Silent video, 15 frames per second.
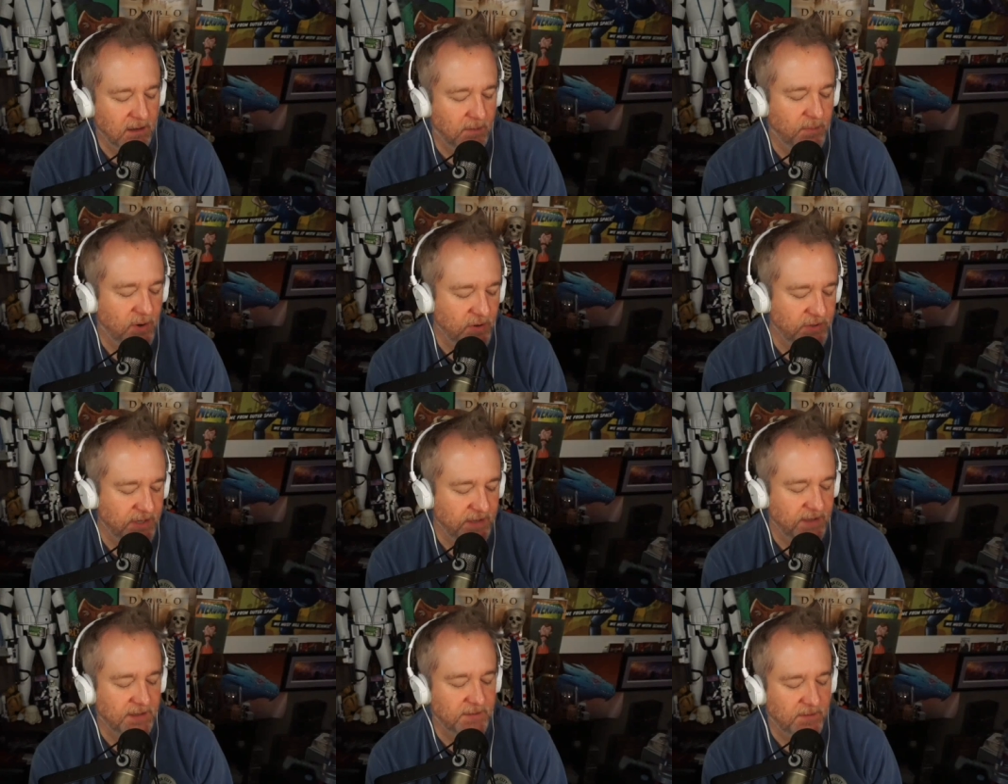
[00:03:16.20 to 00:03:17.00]

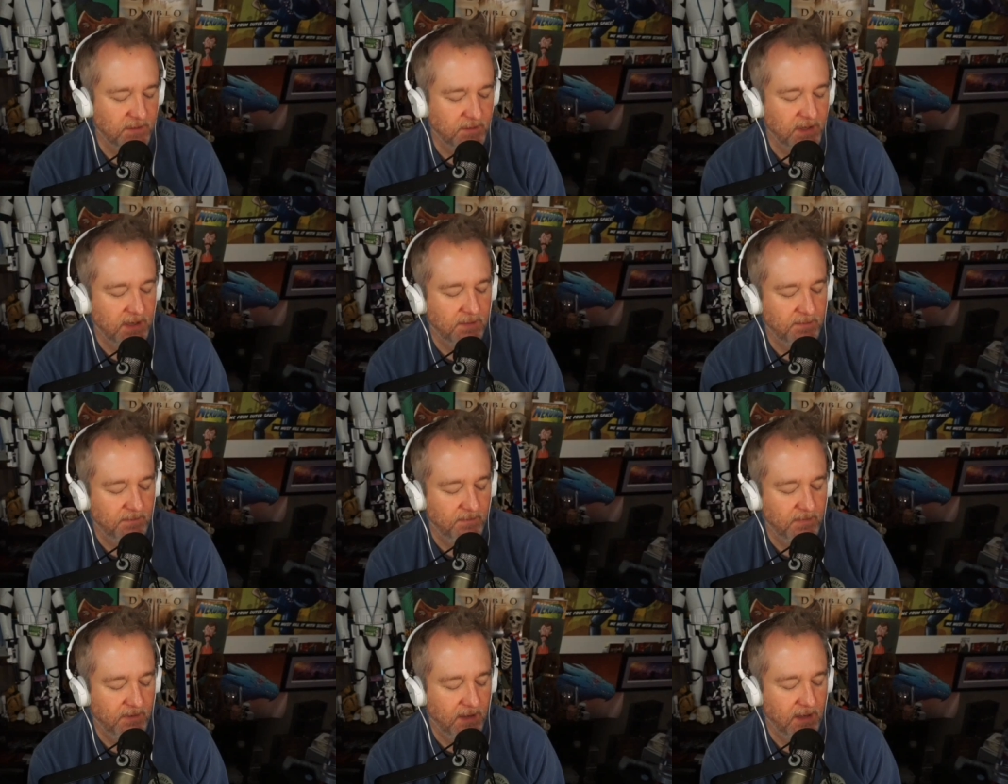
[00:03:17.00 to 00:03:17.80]
approaching this from a
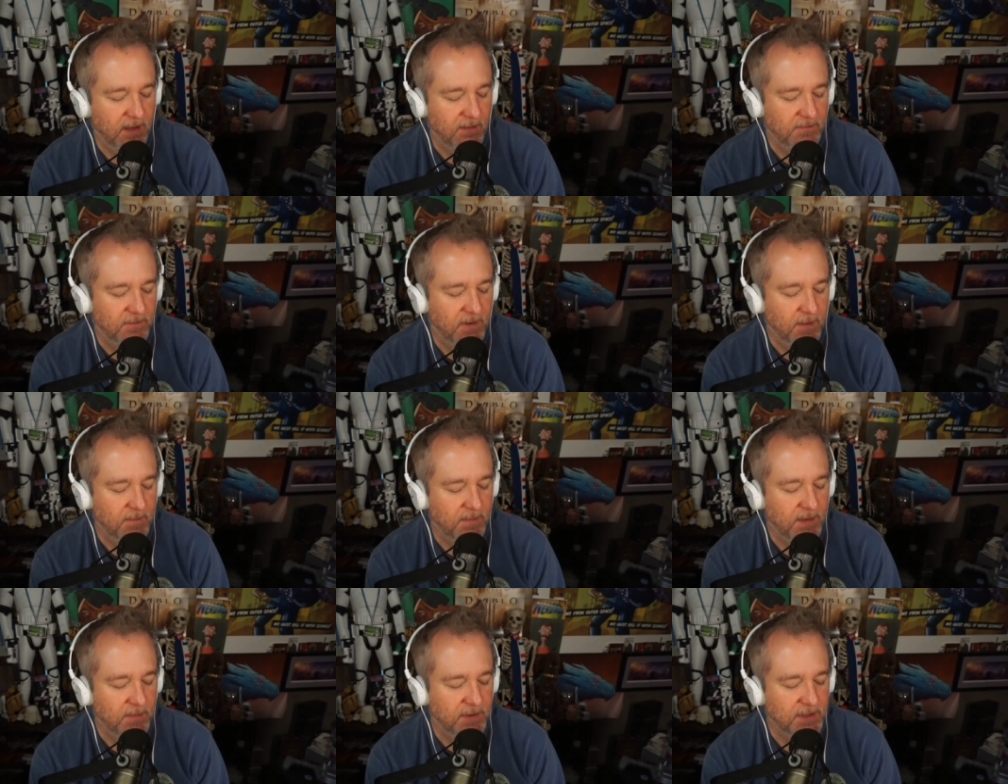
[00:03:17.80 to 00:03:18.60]
uh,
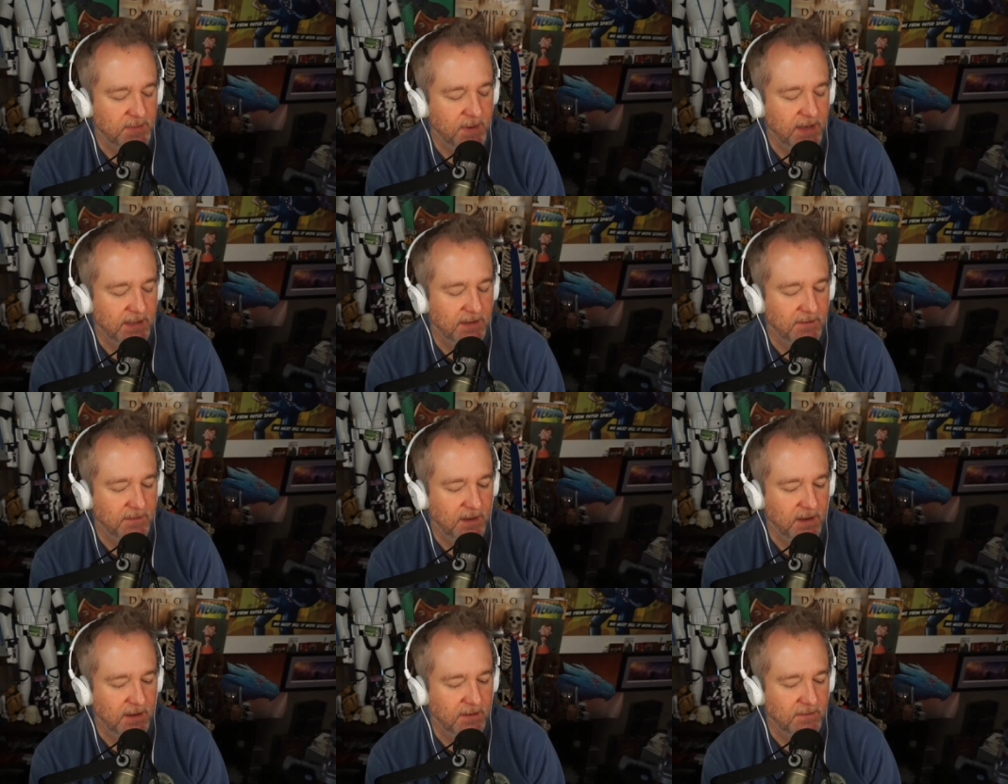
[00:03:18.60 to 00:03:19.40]
from the perspective
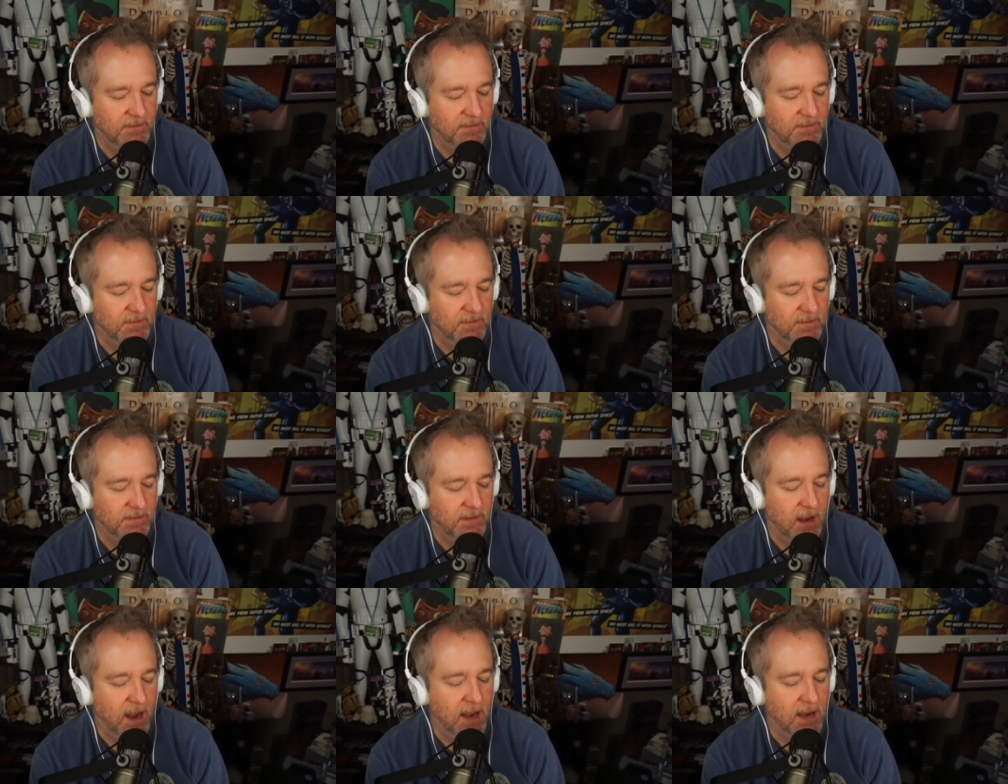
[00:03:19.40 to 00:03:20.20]
of
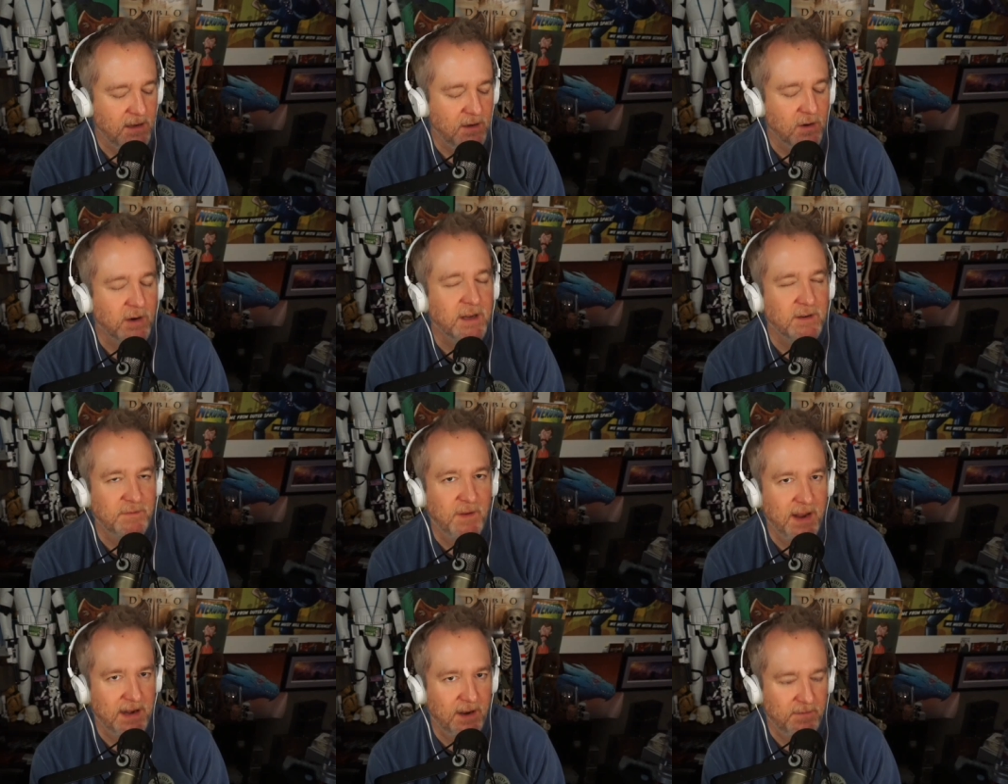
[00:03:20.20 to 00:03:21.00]
uh, you're going to
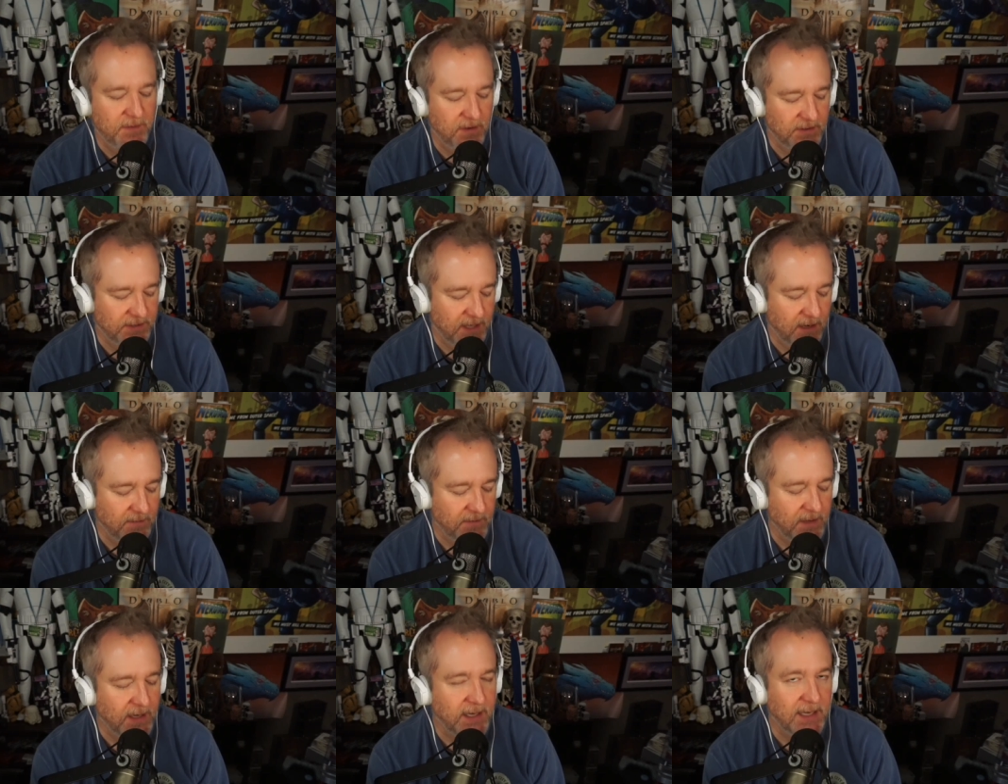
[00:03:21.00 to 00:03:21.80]
find out for
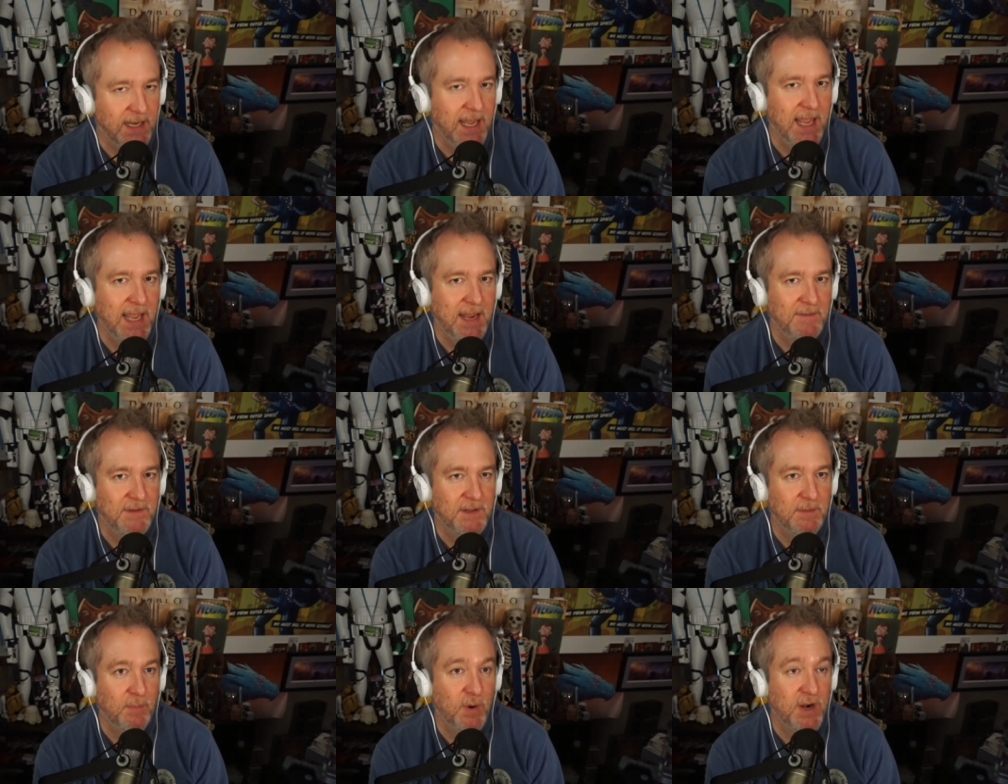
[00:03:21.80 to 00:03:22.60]
yourself. You're not going to cave
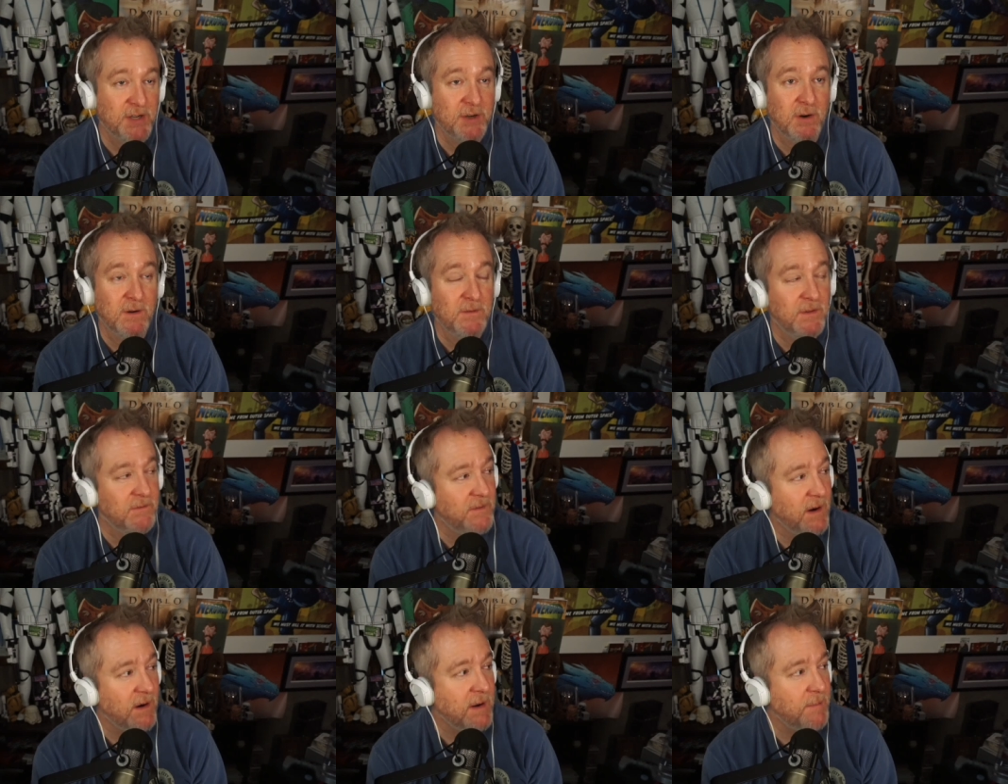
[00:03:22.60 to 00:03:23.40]
to the pressure of the
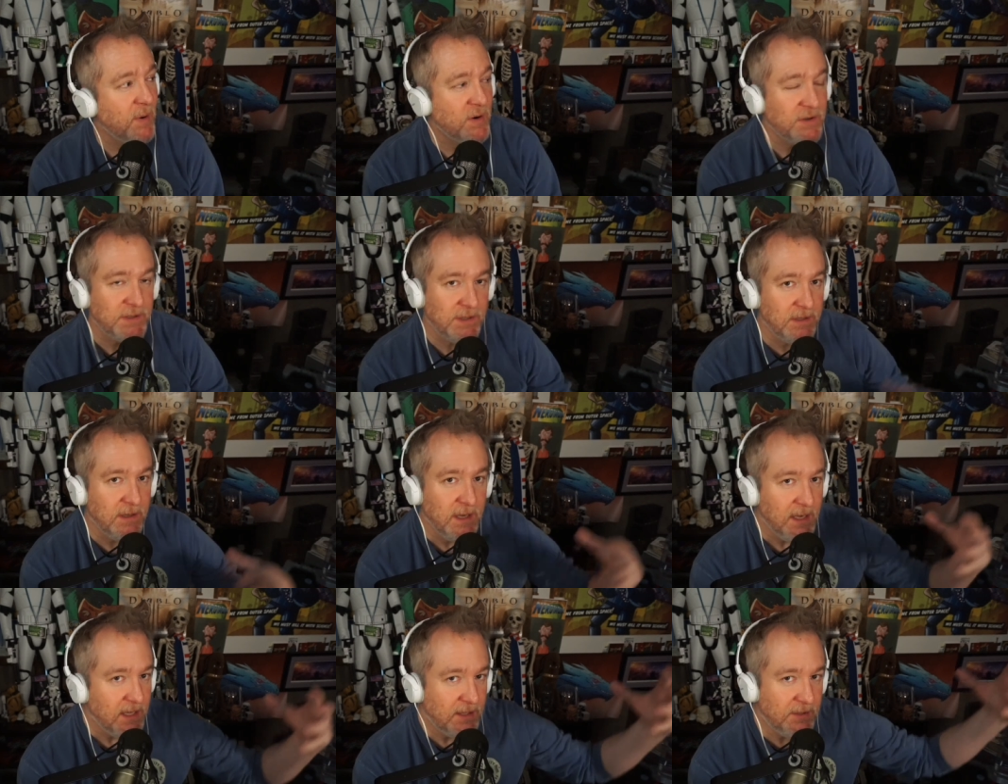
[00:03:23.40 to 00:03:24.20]
very person
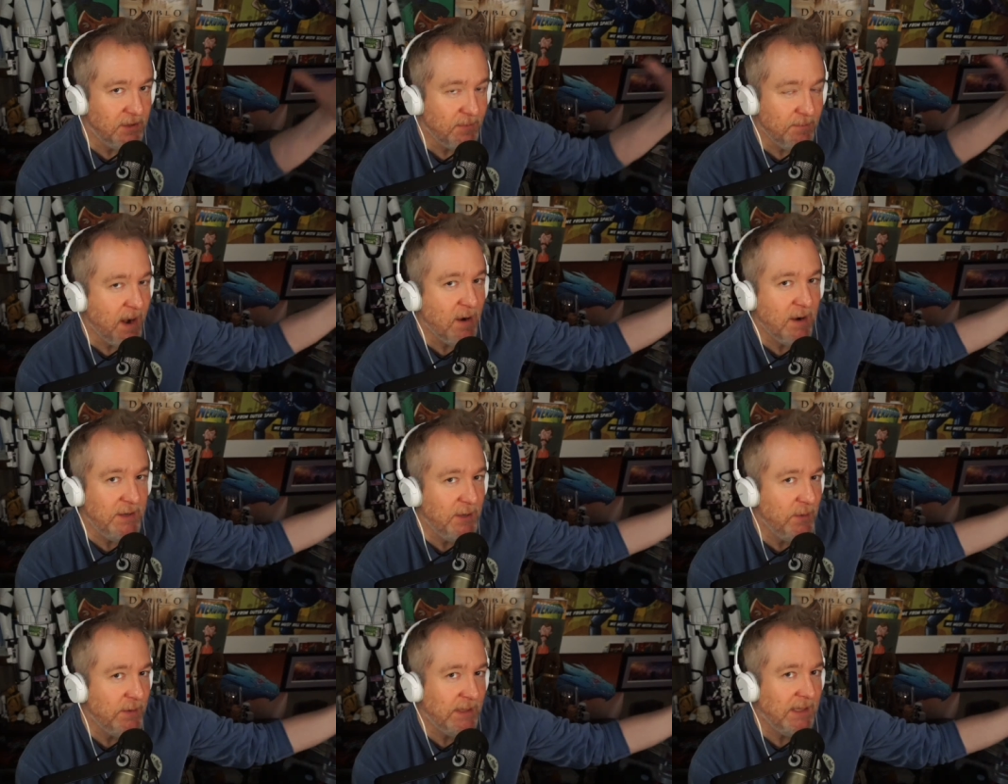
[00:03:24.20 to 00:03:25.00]
that you're married
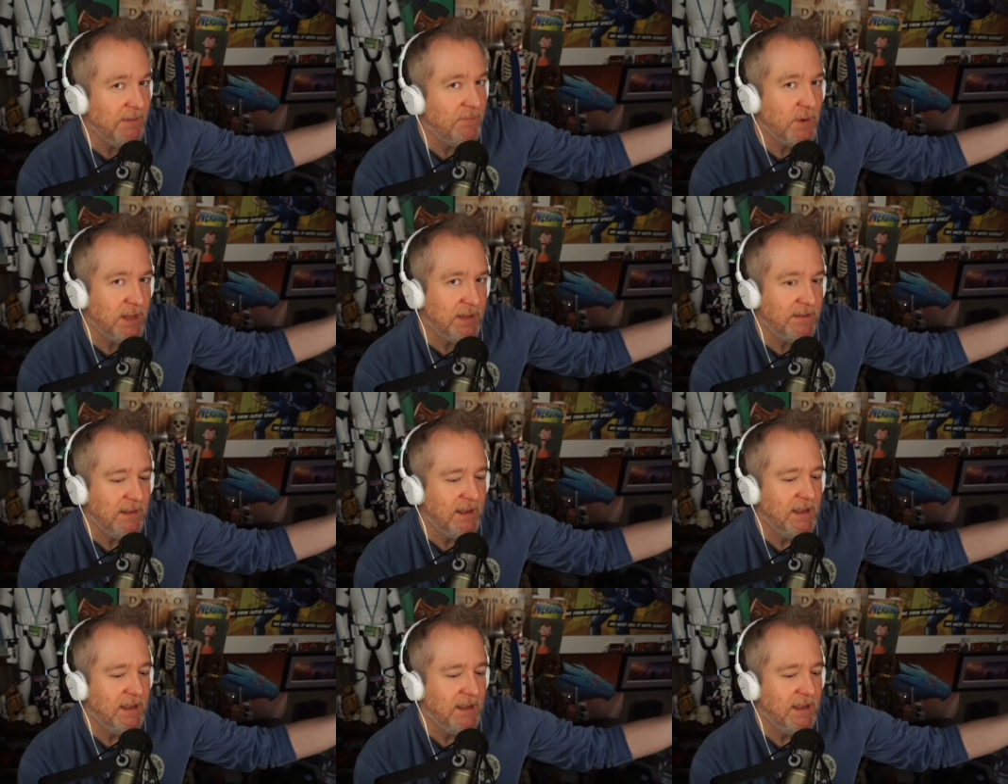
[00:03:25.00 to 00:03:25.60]
to and live with.